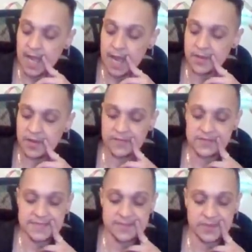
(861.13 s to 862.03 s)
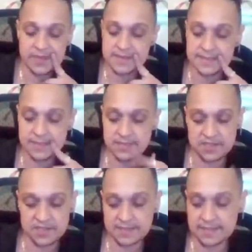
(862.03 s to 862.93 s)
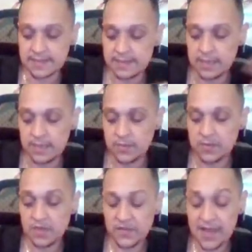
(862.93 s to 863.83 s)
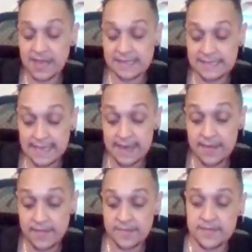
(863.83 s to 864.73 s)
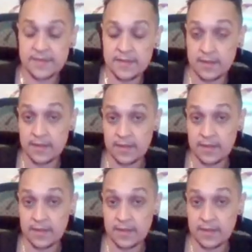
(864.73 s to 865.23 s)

I'm hearing for somebody else, this is just, when you've got Death,